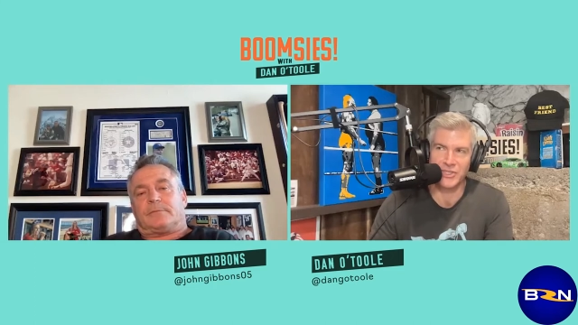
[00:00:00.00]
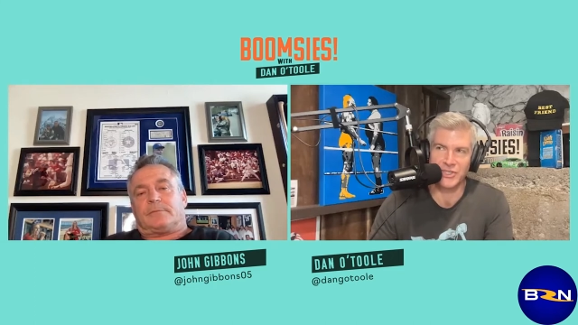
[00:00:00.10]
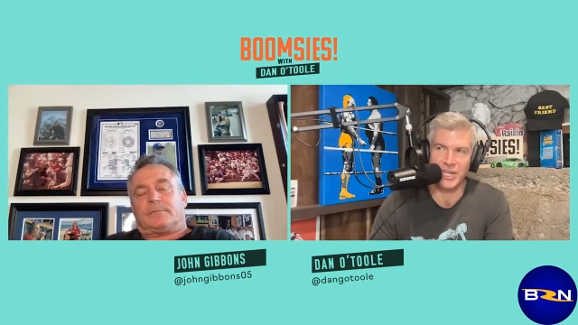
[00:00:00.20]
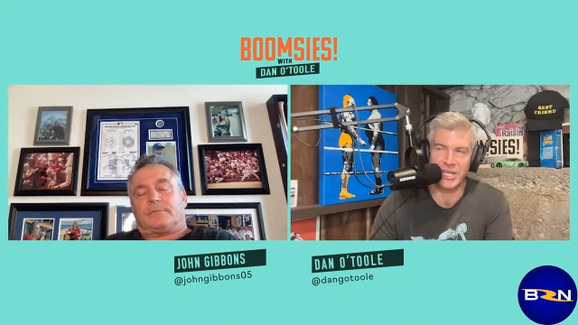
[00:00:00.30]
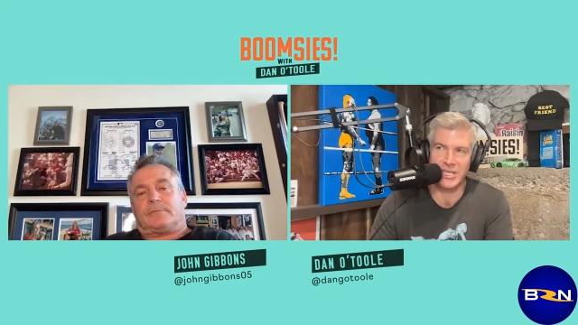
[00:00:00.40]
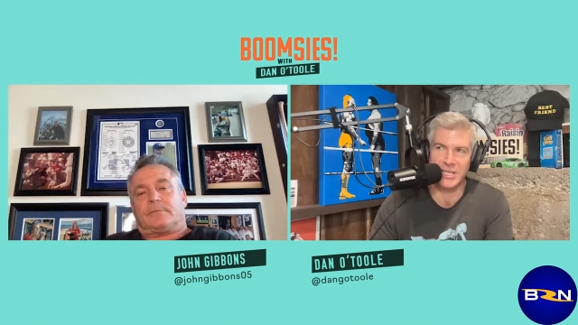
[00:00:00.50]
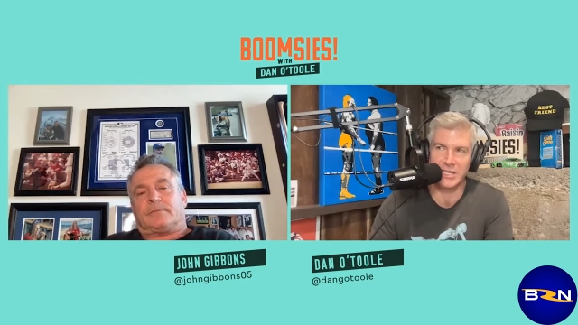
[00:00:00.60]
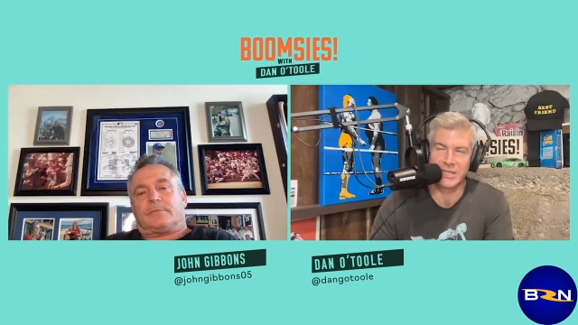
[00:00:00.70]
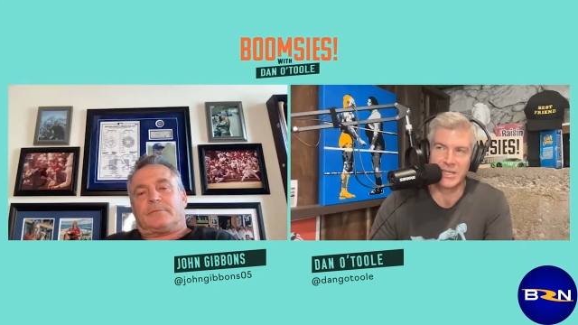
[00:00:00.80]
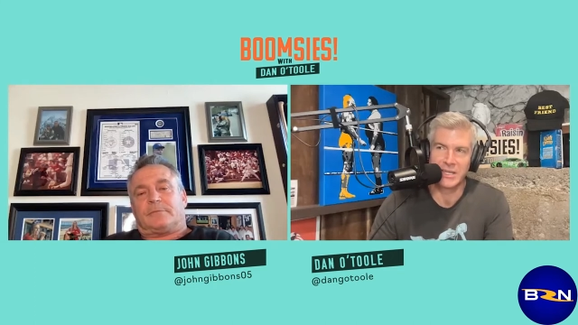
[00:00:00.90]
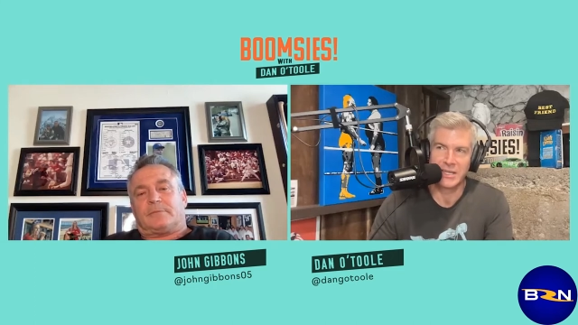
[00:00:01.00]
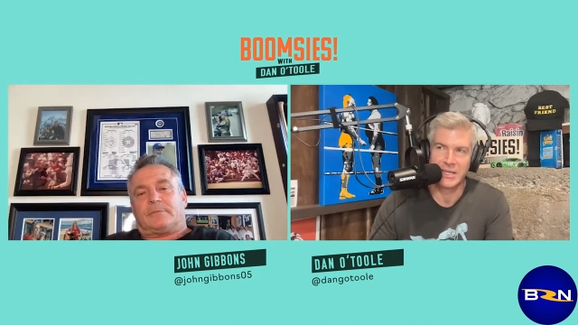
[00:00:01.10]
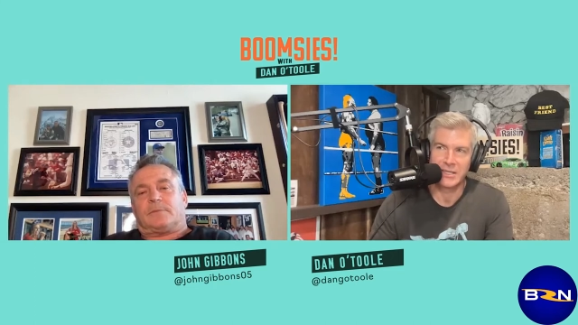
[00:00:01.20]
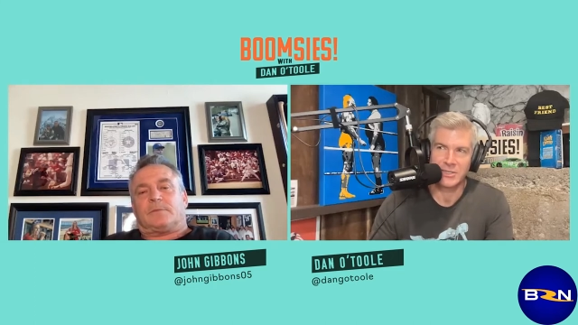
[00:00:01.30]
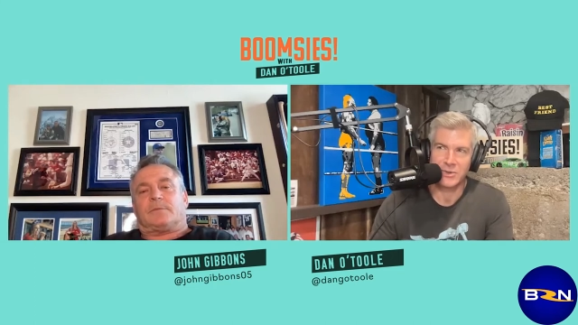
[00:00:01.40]
Speaker 1: shaking.
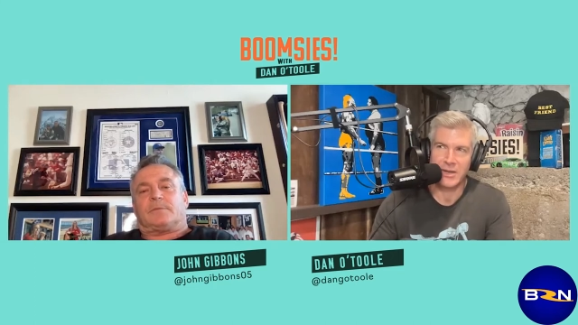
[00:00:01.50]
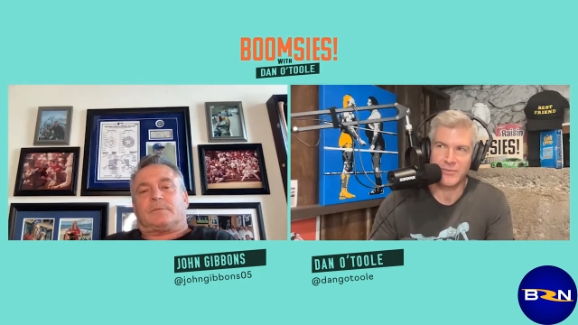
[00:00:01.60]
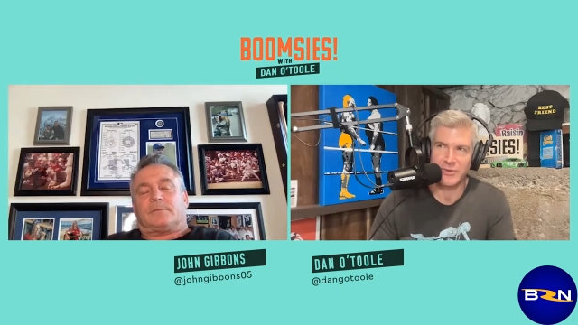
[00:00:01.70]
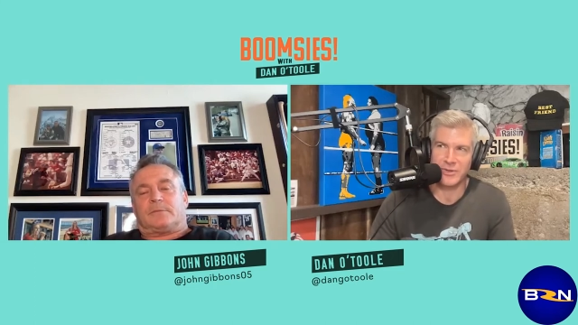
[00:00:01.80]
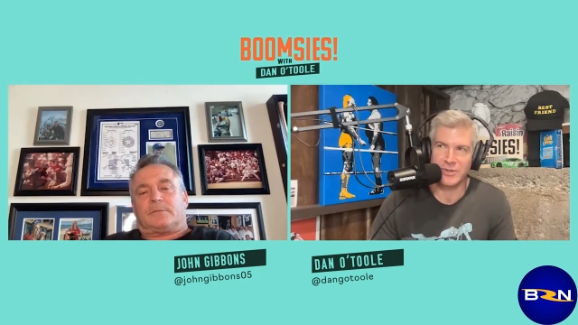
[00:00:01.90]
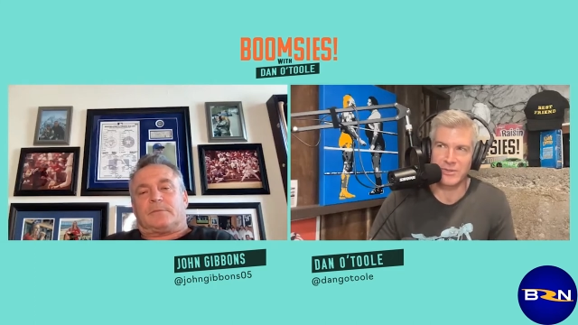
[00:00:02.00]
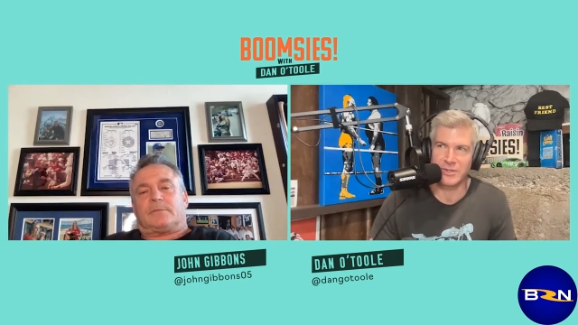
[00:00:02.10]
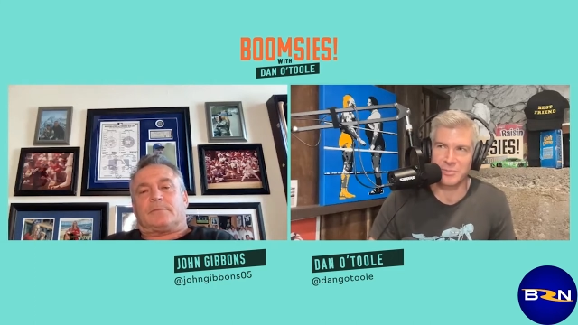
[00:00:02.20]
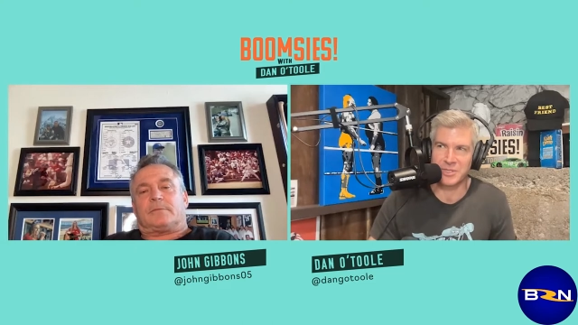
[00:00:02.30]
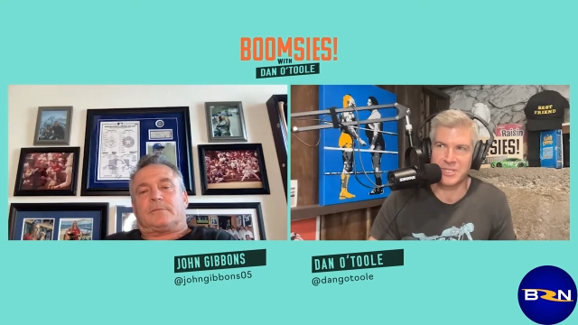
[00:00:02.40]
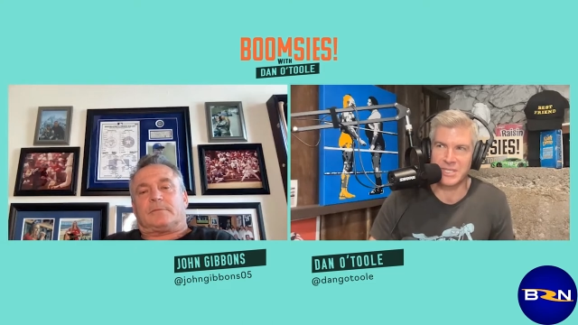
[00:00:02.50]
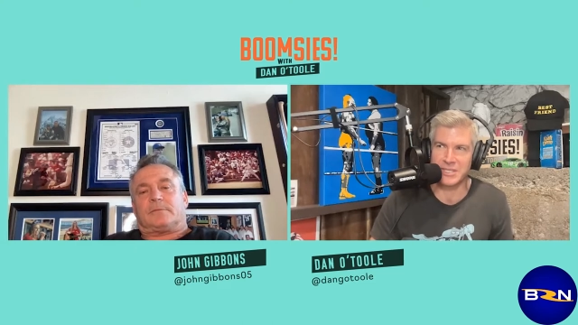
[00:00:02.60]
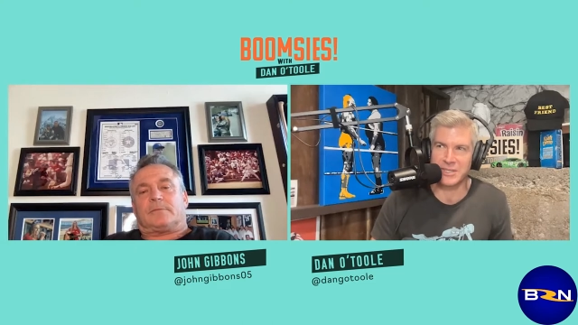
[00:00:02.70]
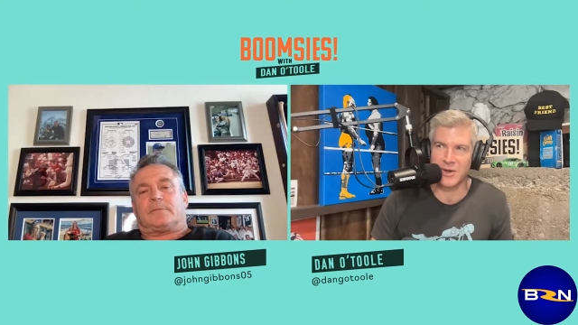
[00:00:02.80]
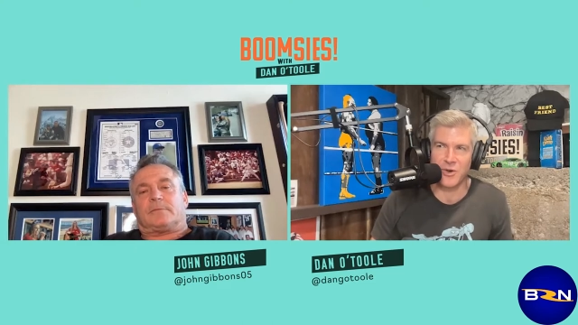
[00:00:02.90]
So after the
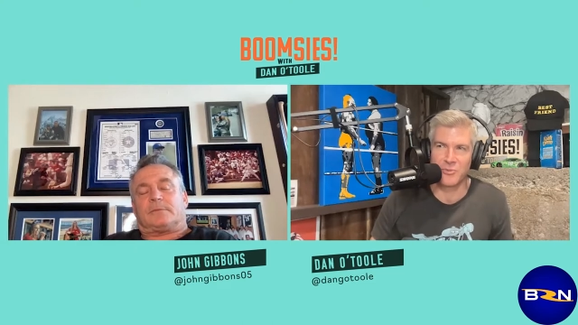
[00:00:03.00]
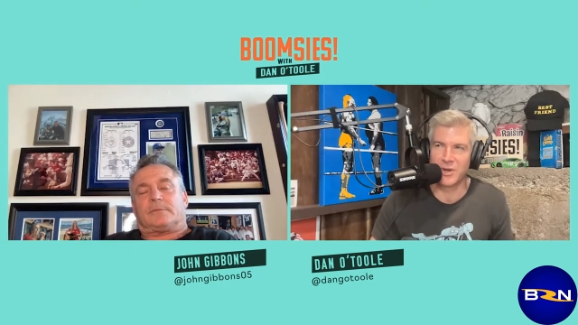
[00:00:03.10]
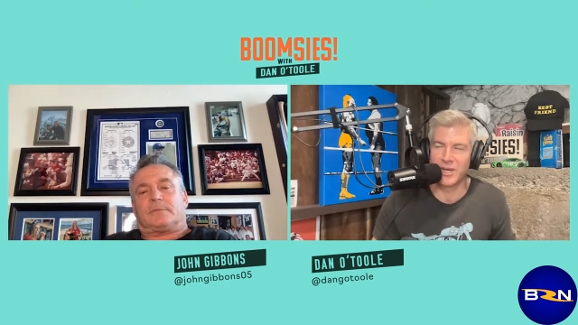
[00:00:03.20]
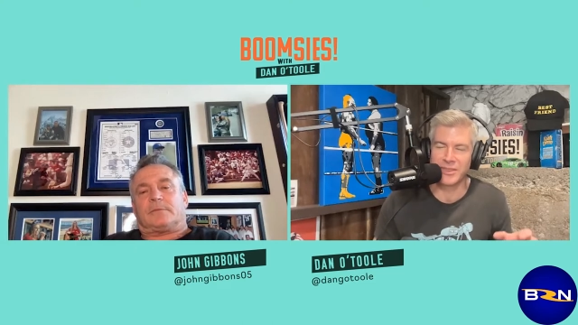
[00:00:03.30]
Bautista home run,